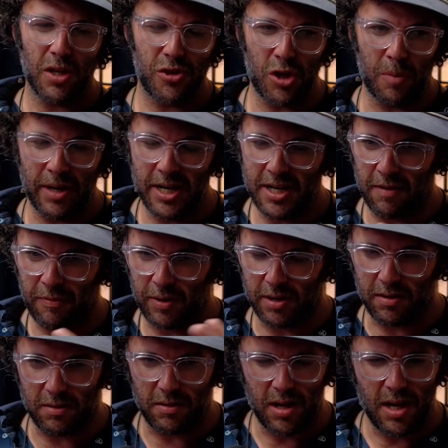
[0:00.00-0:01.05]
so many
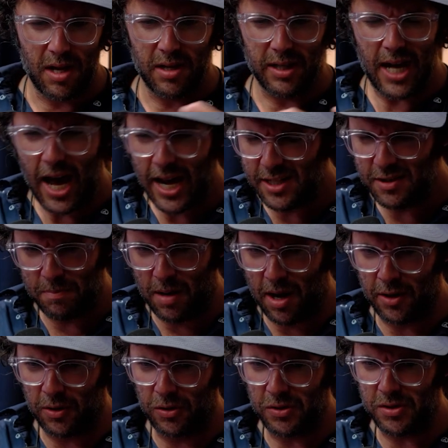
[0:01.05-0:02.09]
different kinds of
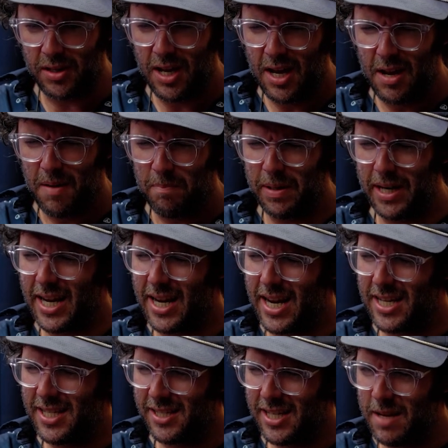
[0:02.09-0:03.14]
models. But
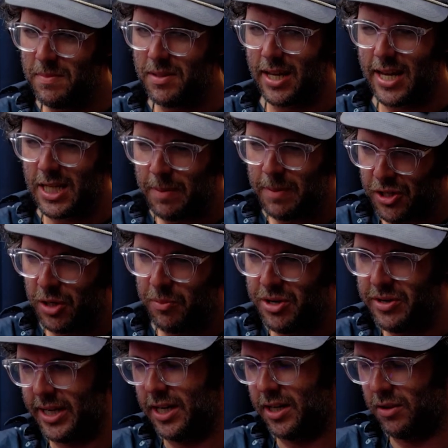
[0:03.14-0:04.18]
it seems like, especially when
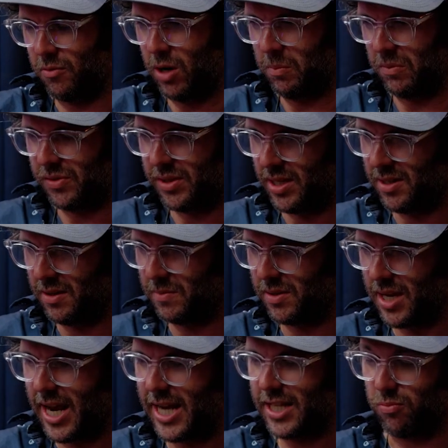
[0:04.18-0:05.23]
you get into the realm of
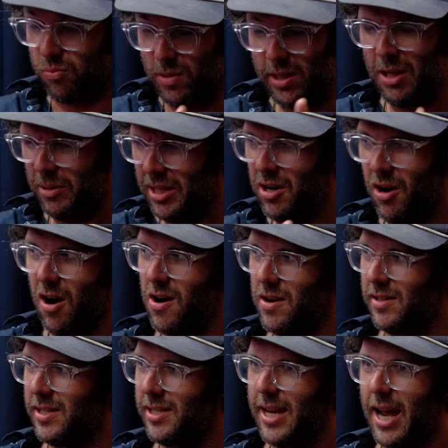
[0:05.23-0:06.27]
systems, it's really, really
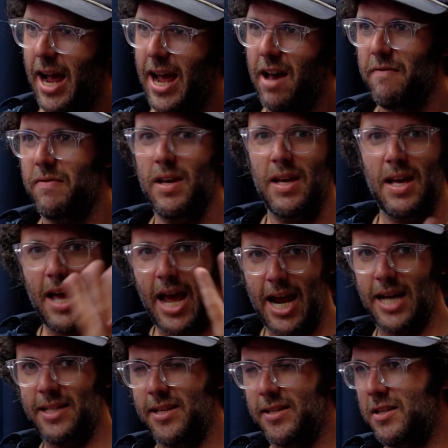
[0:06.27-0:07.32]
hard to say I have
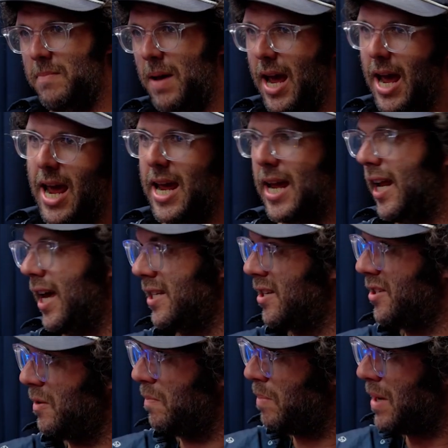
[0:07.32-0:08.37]
AI system A and AI
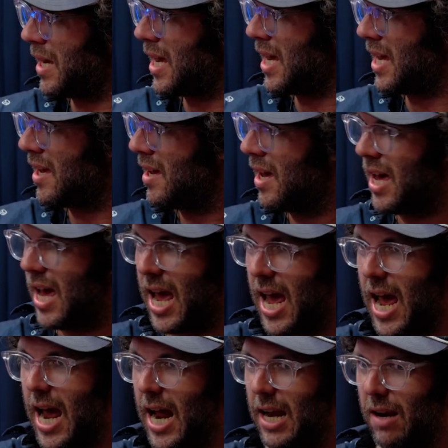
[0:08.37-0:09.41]
system B,
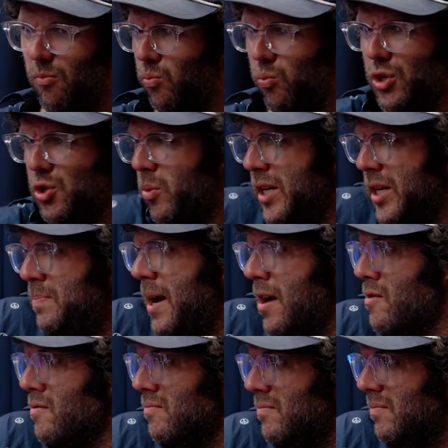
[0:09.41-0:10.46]
and which one is
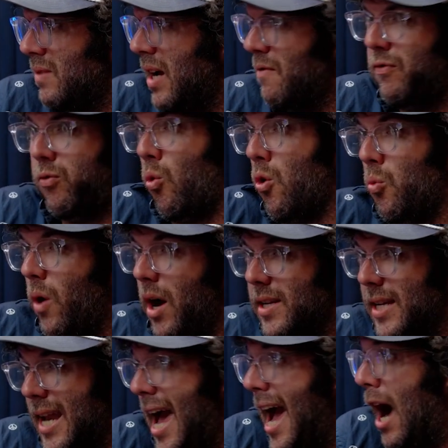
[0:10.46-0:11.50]
better and for
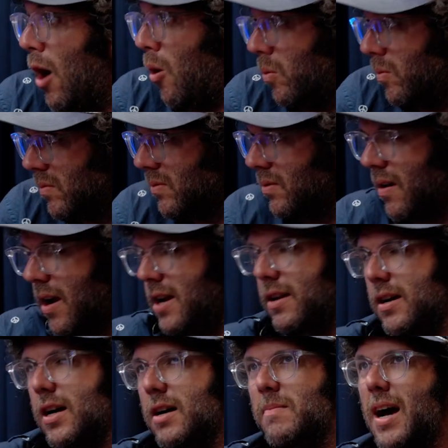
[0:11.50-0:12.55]
what and how, right?
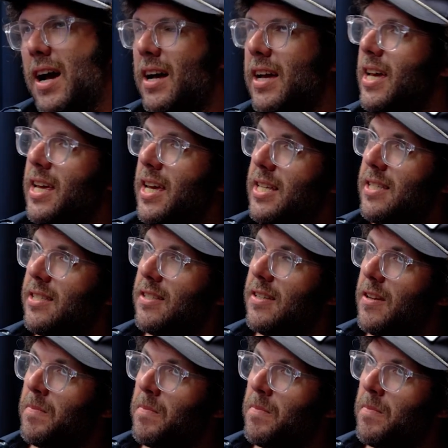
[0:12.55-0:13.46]
It's